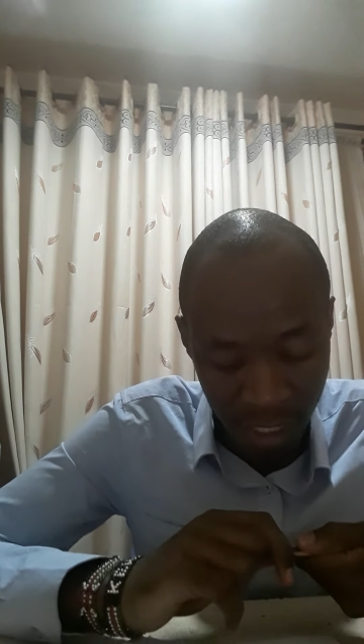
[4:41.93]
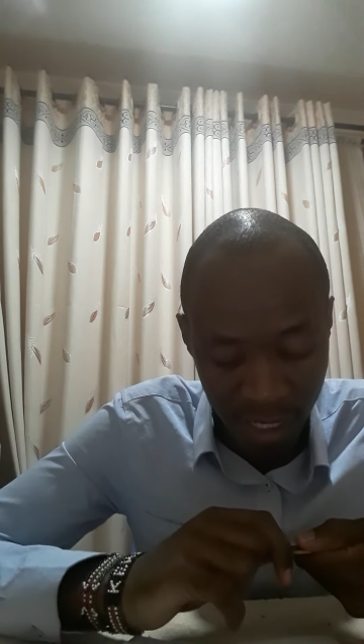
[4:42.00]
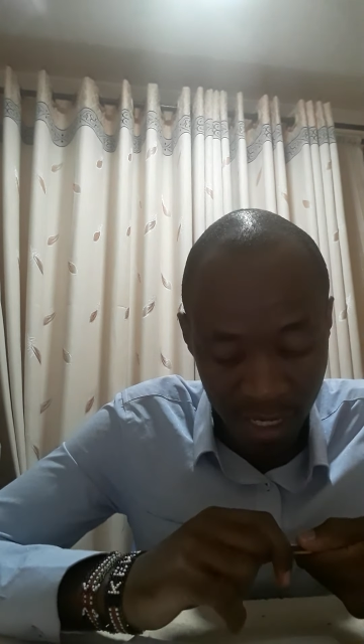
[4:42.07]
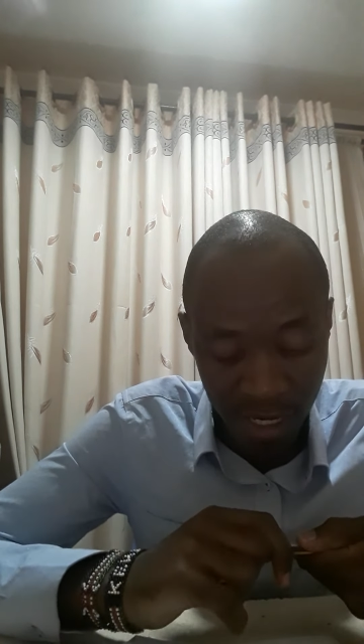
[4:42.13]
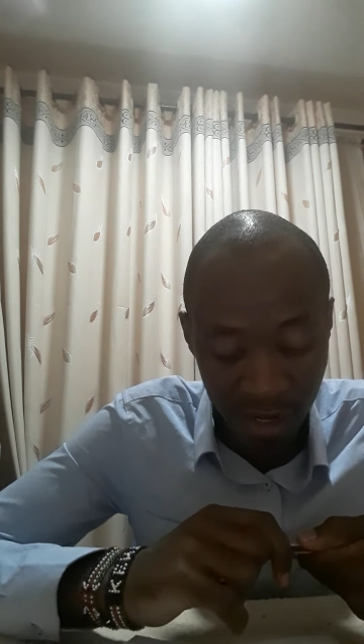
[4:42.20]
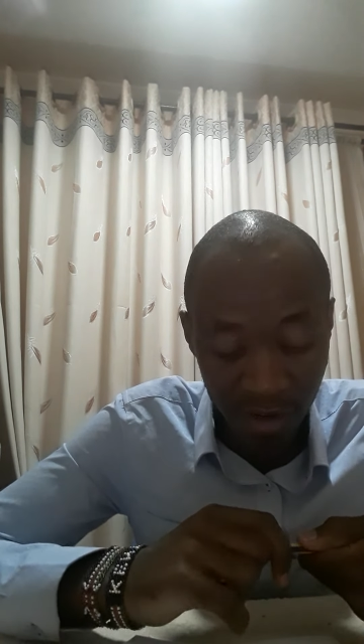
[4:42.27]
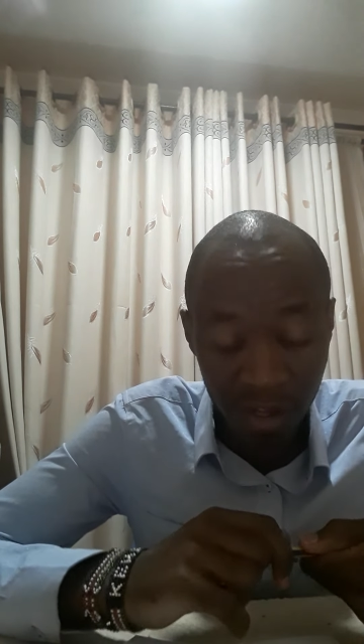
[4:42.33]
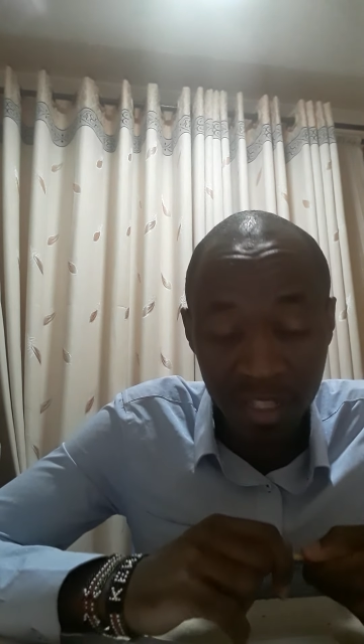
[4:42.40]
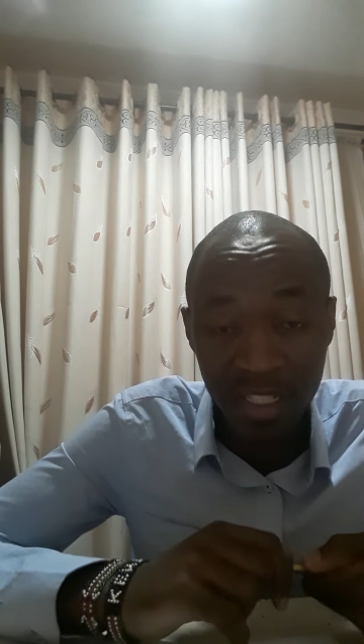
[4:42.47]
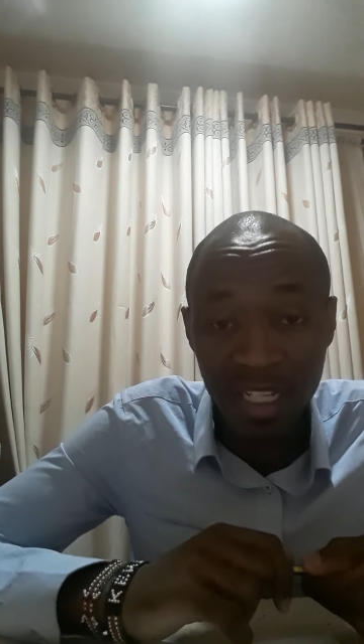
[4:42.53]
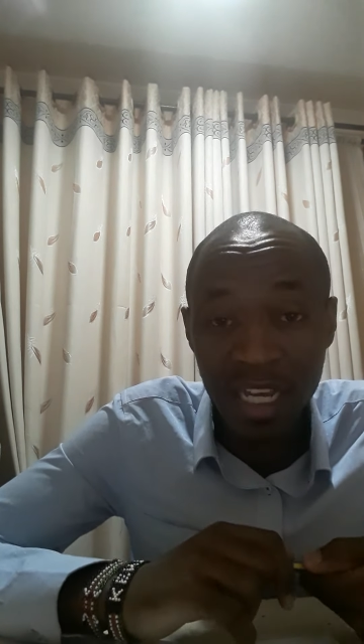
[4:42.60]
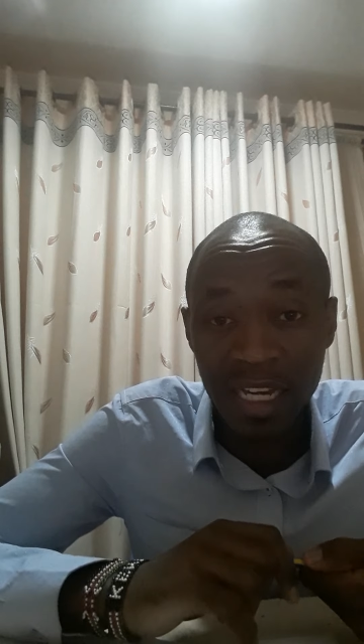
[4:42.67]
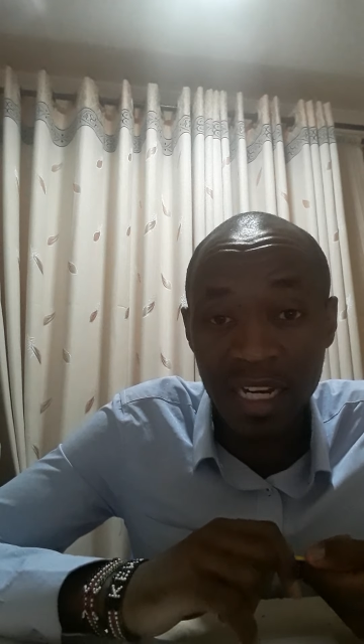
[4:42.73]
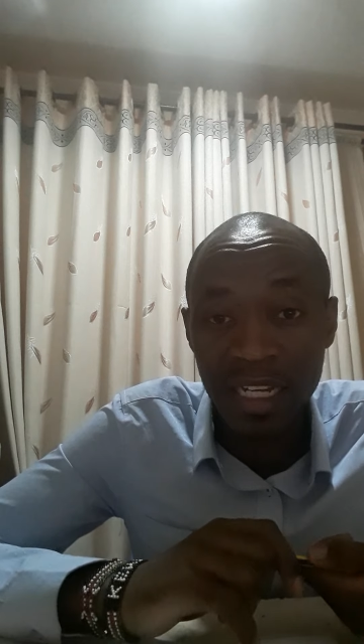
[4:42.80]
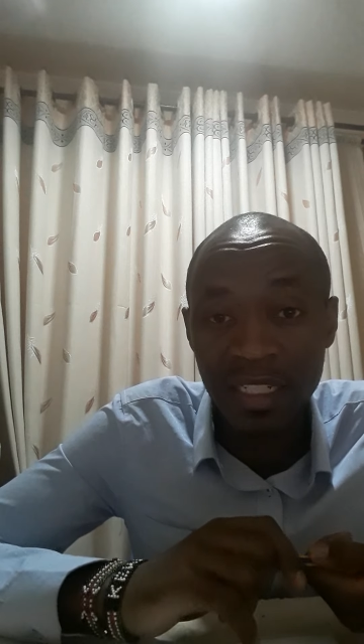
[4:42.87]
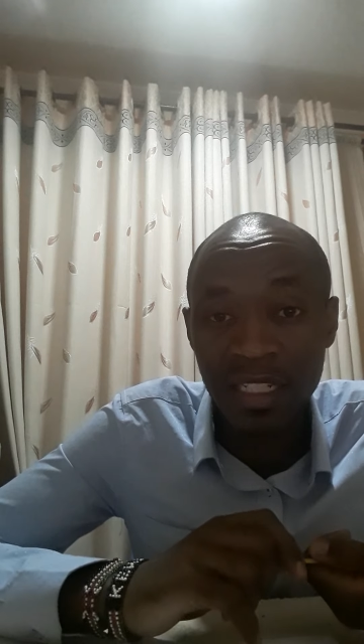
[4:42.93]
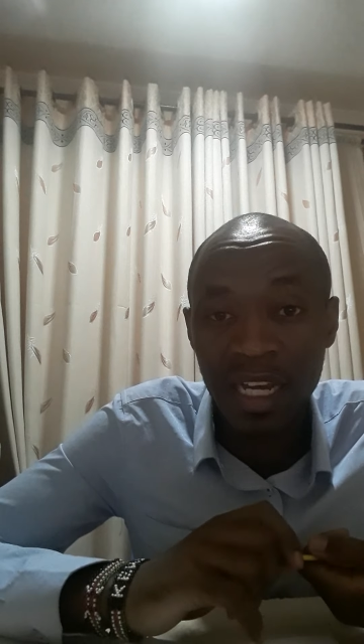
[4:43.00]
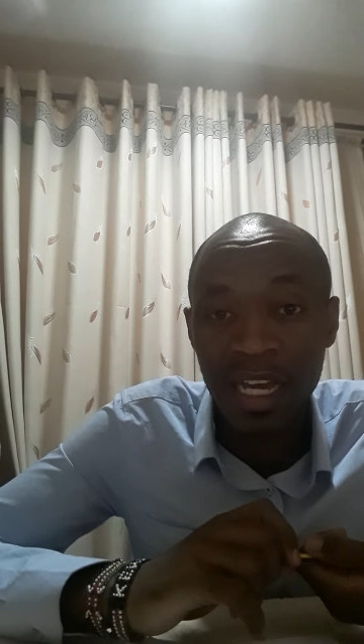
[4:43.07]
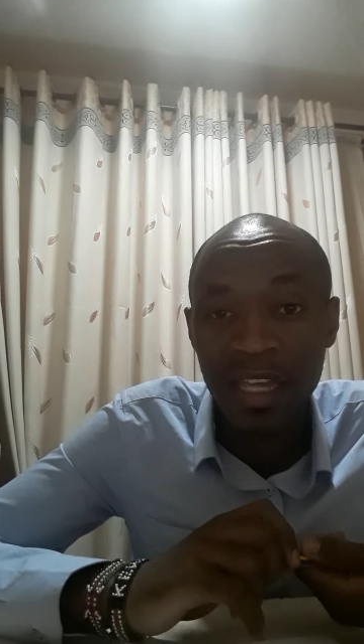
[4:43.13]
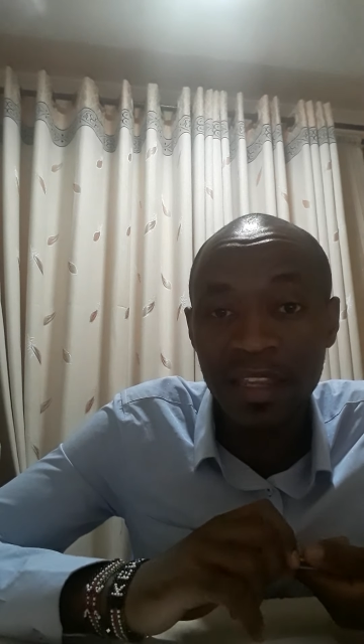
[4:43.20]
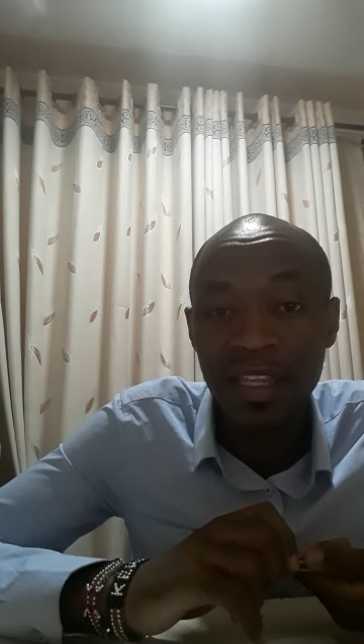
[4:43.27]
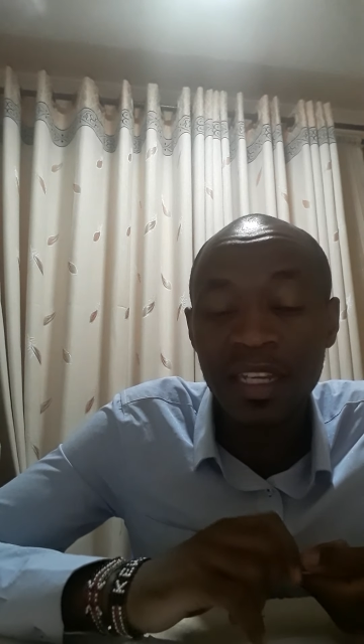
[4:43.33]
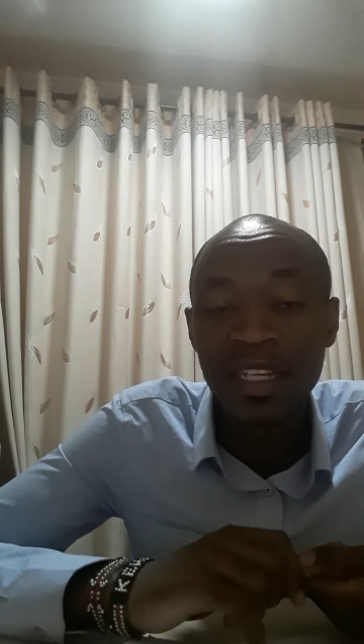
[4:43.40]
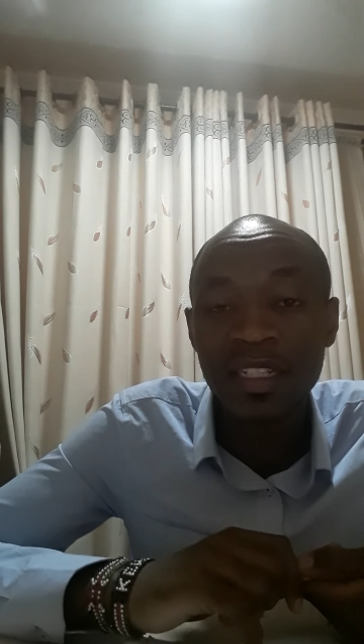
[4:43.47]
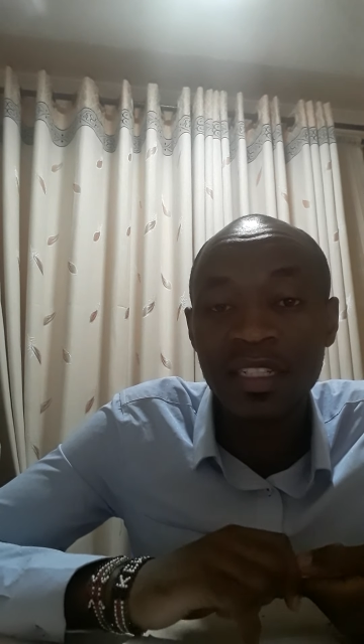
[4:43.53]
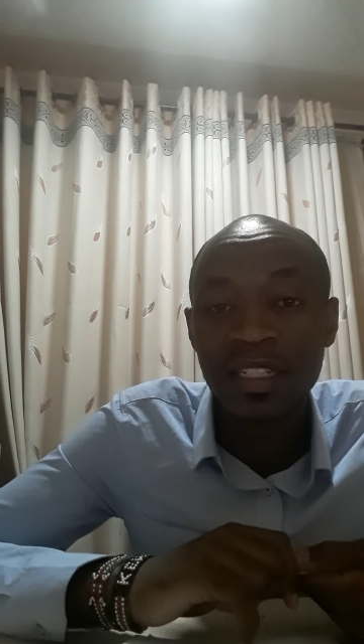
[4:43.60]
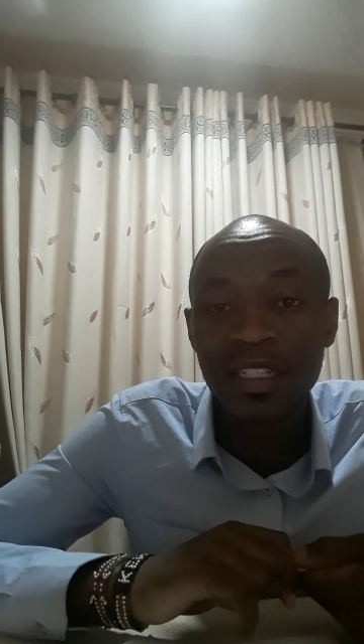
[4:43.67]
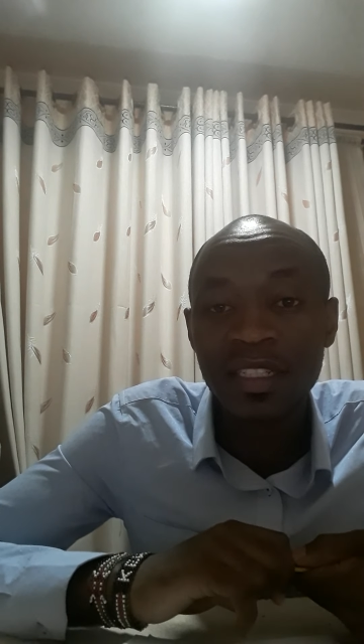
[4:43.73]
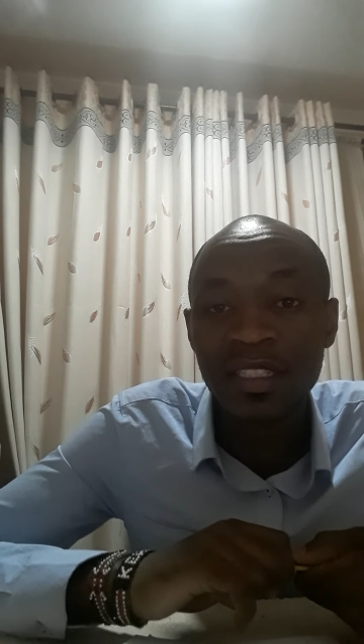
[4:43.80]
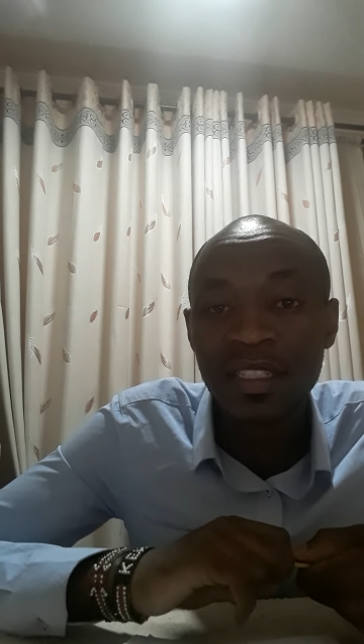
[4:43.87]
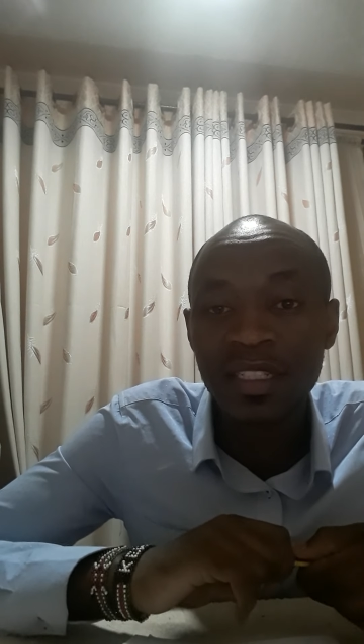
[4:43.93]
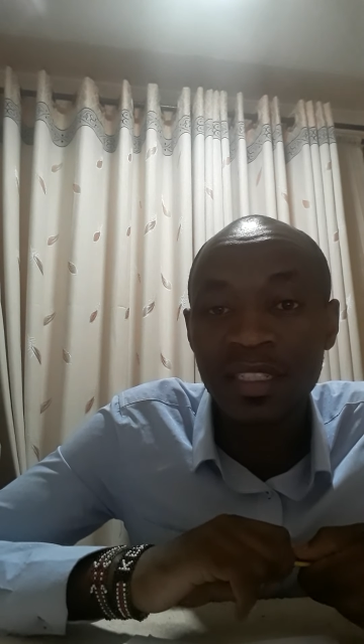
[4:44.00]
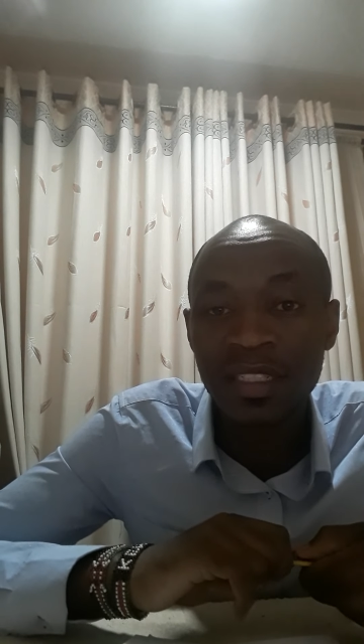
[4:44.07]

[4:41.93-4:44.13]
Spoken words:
Now a cigarette, I think it is